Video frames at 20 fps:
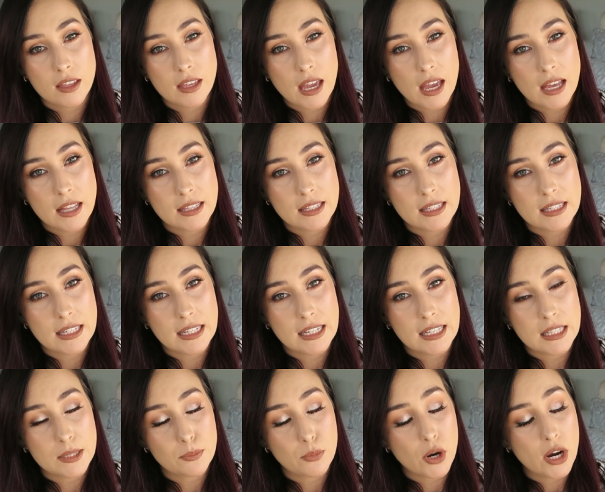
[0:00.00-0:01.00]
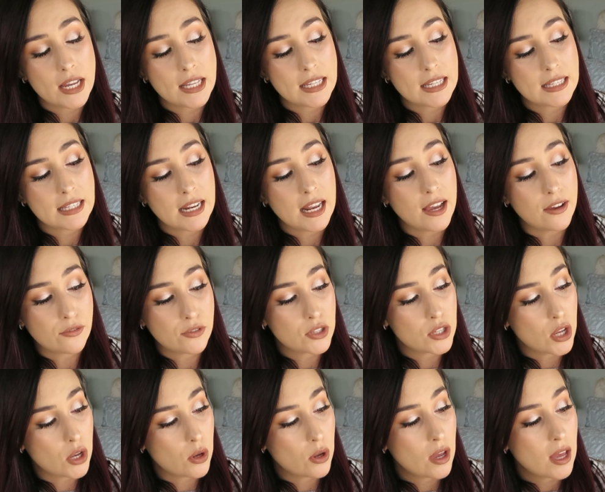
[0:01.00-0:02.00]
Can't sing its praises enough.
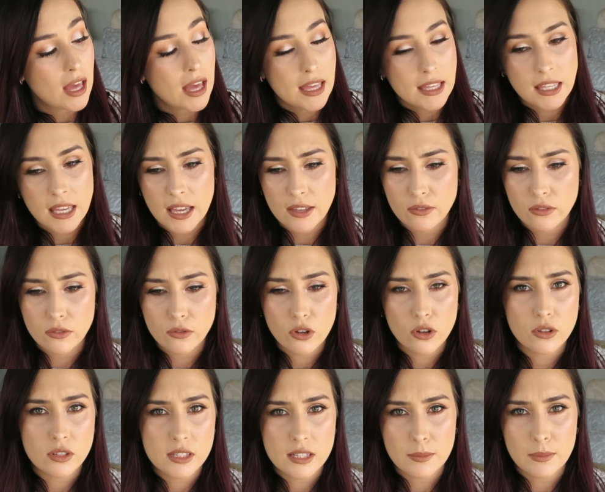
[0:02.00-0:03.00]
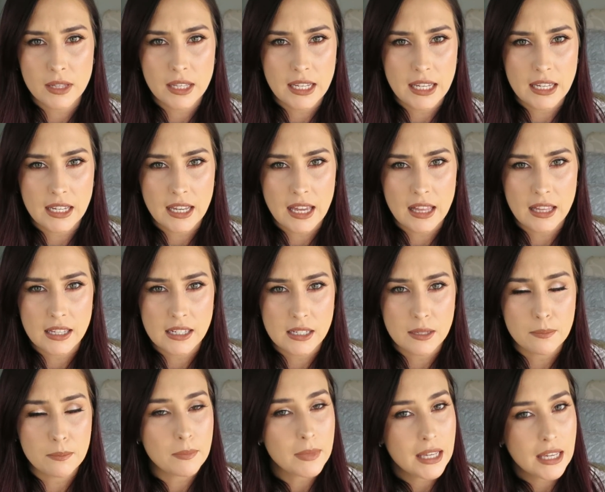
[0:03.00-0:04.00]
So yeah, if you've got similar hair colour
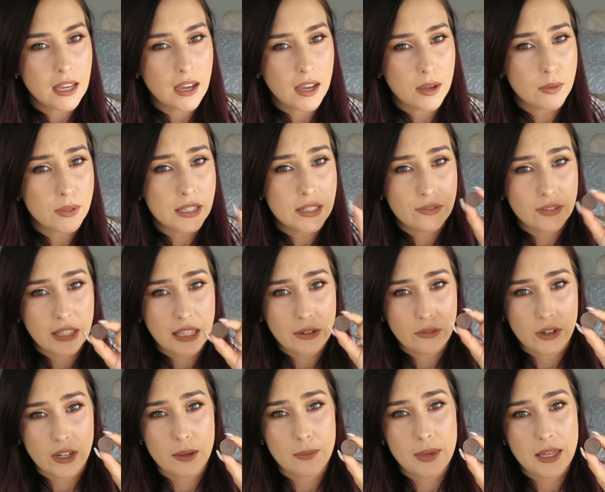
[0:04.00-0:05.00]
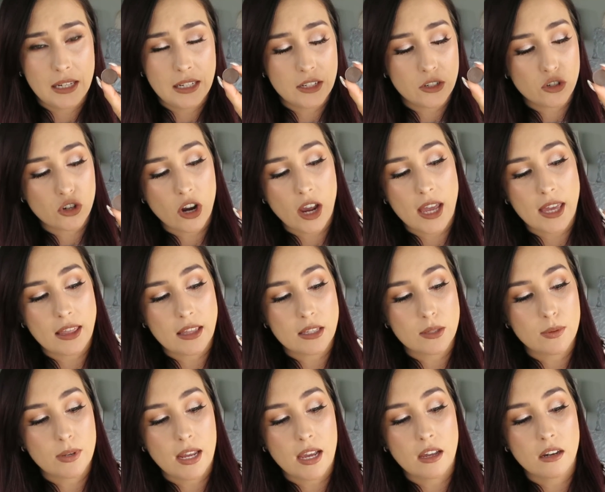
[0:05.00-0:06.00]
to me, I would definitely recommend trying
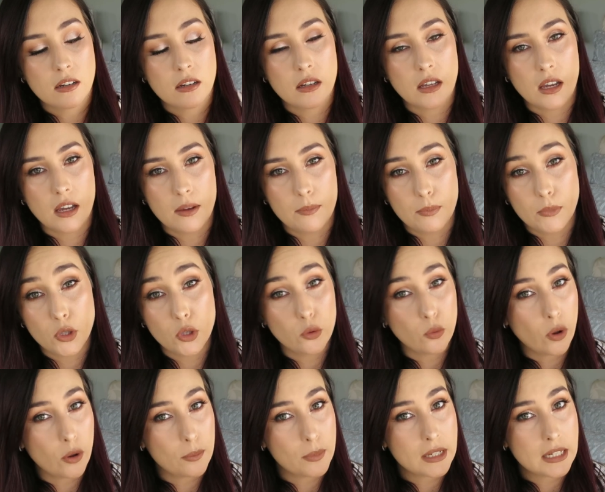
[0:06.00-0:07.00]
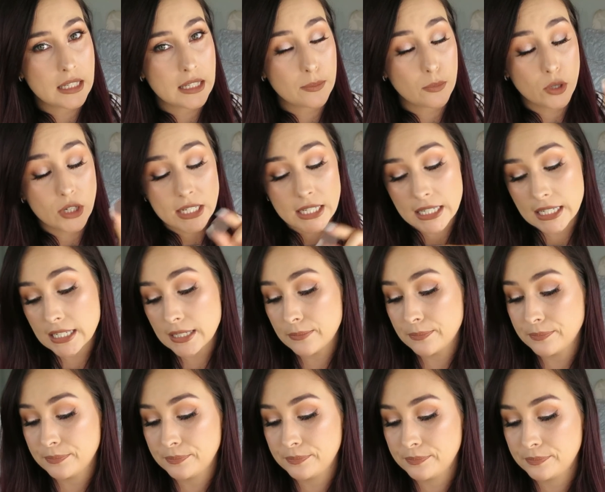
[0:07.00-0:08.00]
this one out. You won't be disappointed.
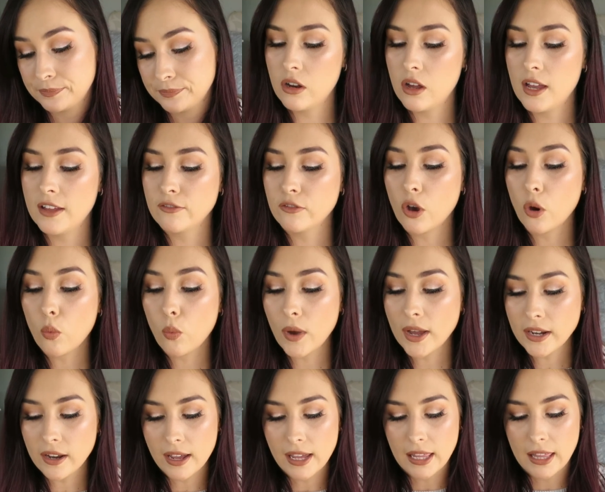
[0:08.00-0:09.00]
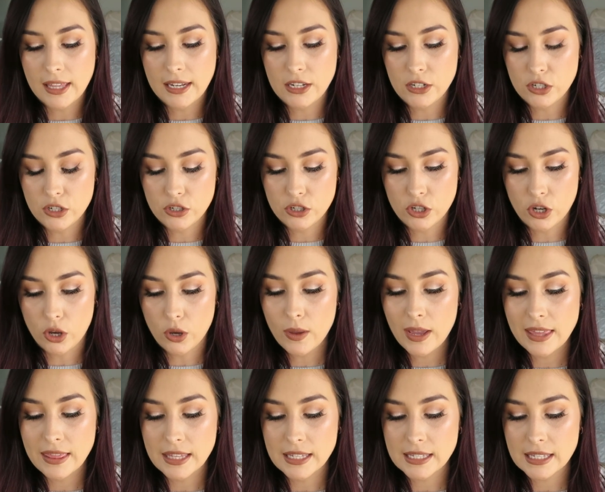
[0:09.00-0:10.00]
And I've got one eyeliner to show,
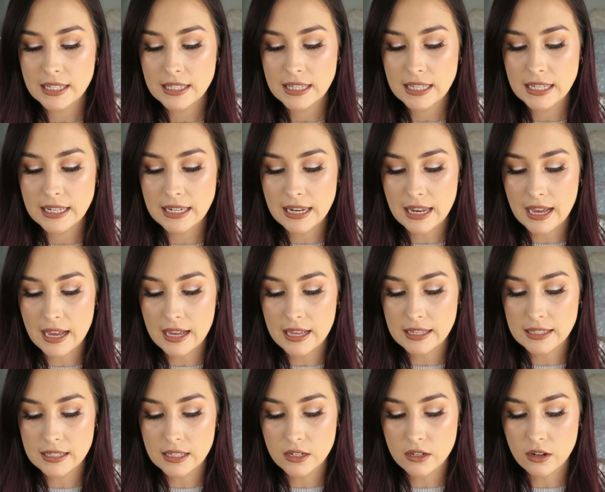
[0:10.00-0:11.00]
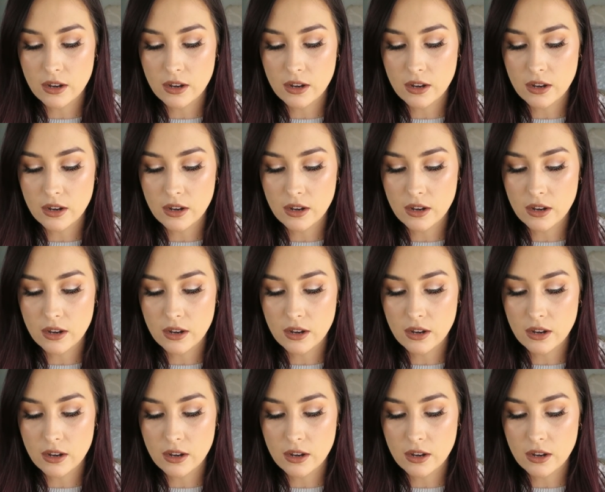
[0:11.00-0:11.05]
and this is the Nars